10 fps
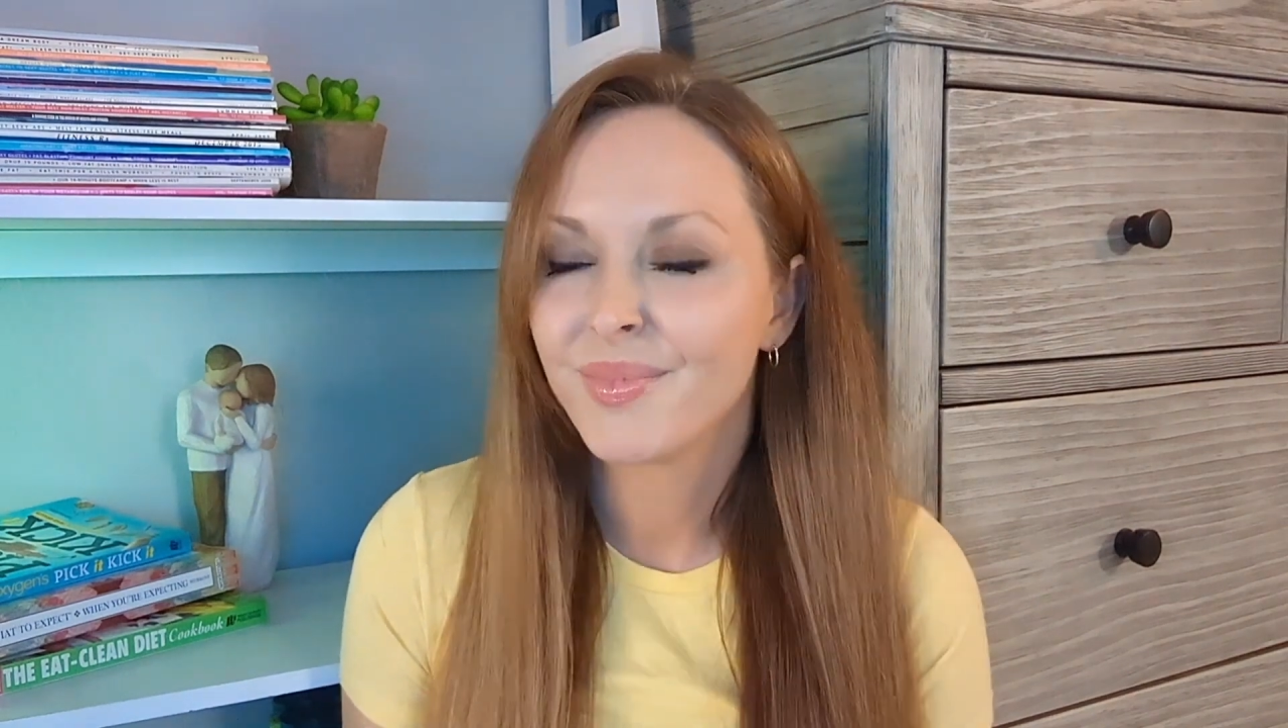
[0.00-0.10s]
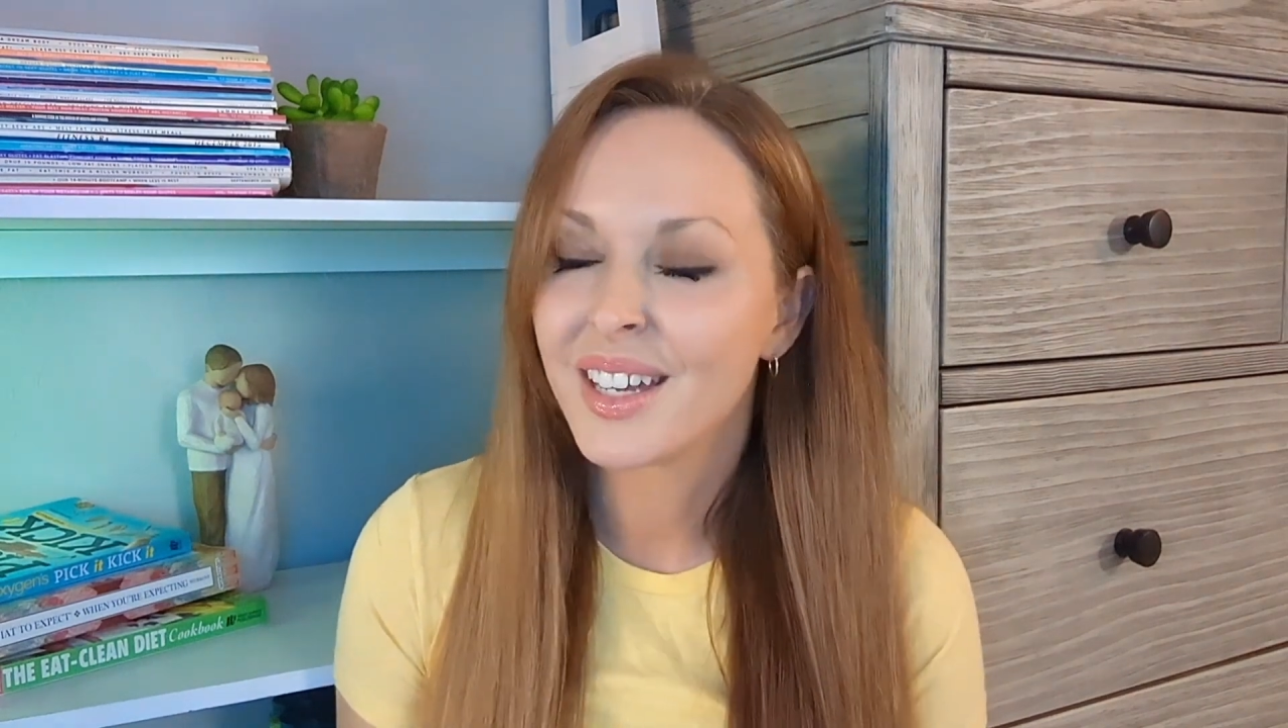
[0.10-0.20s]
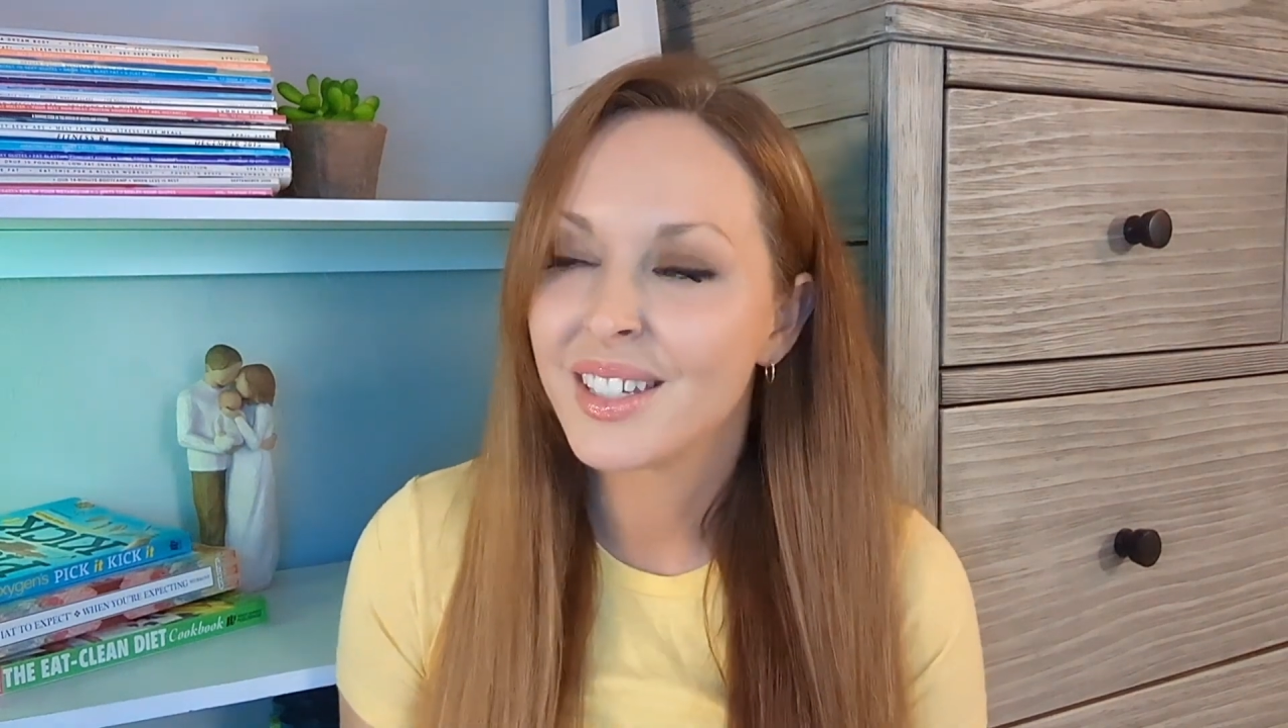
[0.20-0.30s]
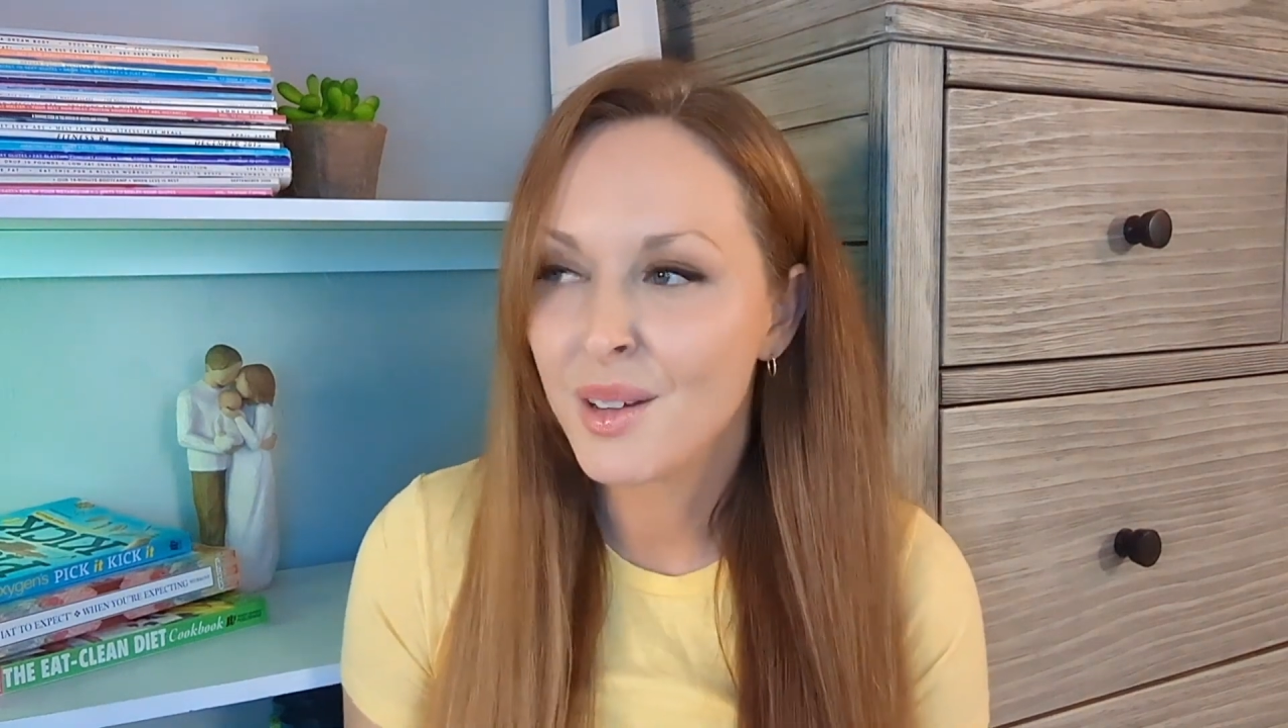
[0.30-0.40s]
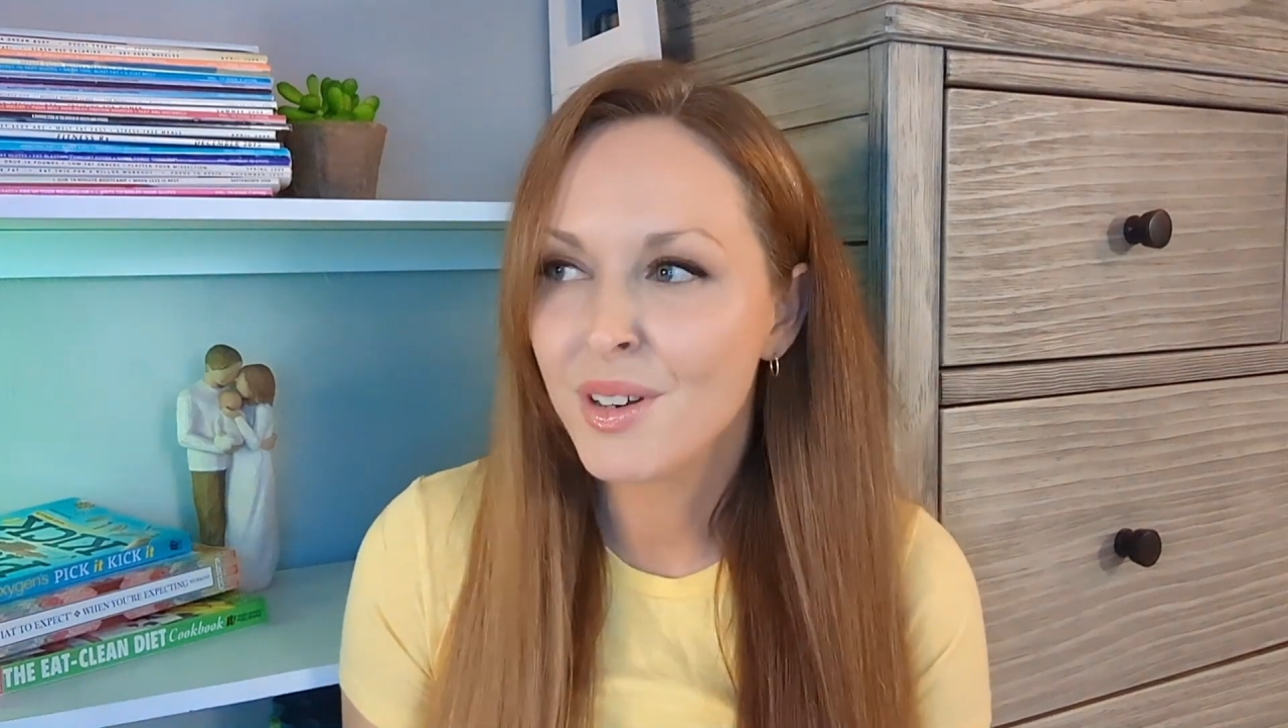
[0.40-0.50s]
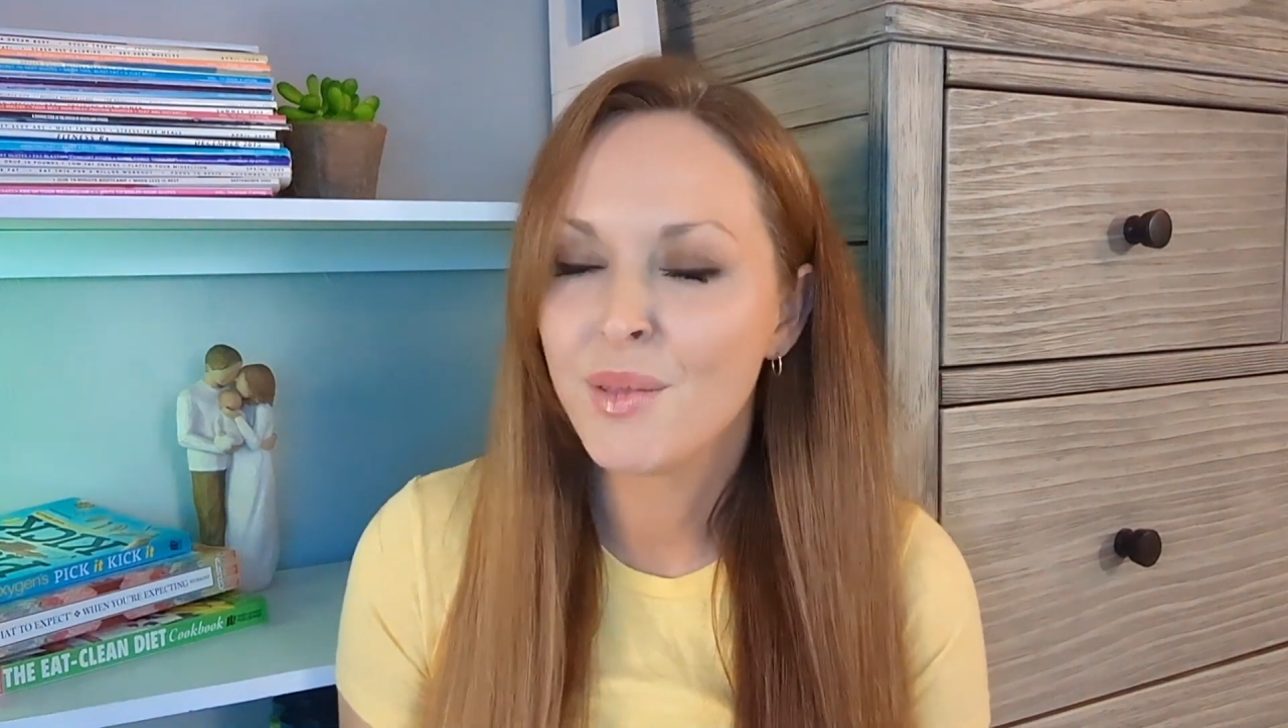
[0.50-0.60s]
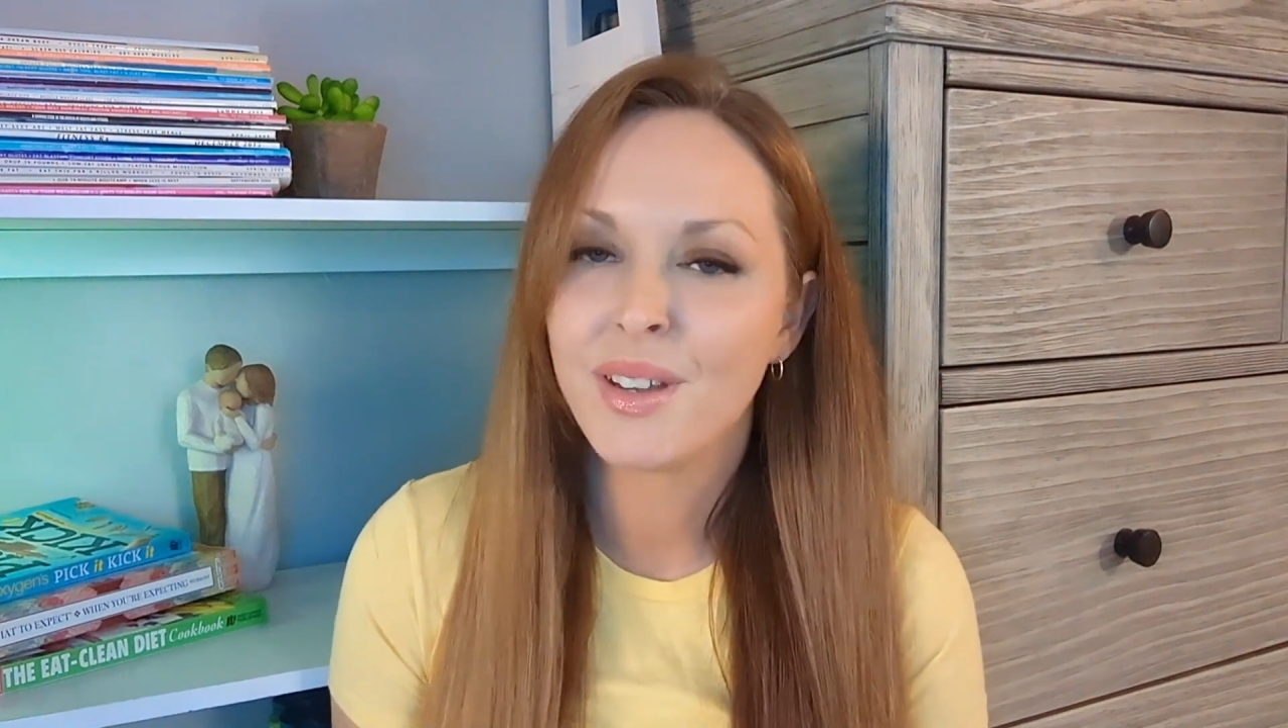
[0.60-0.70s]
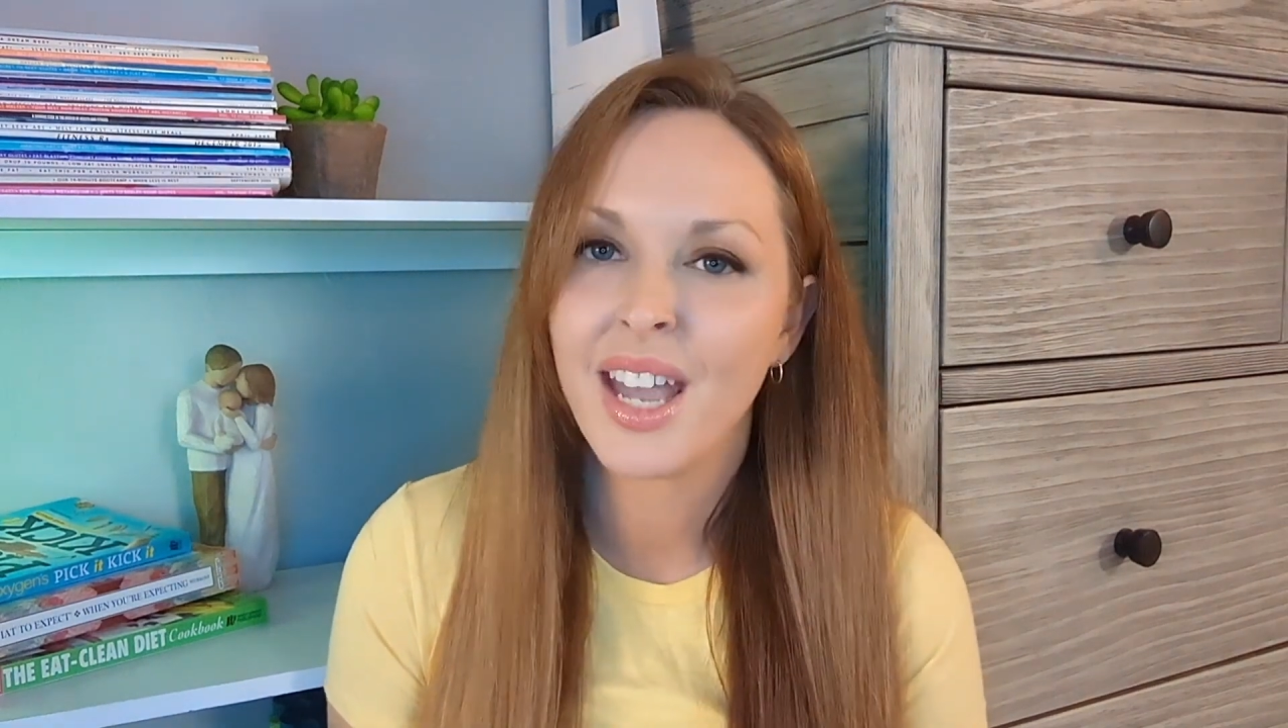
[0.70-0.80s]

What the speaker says: exhibiting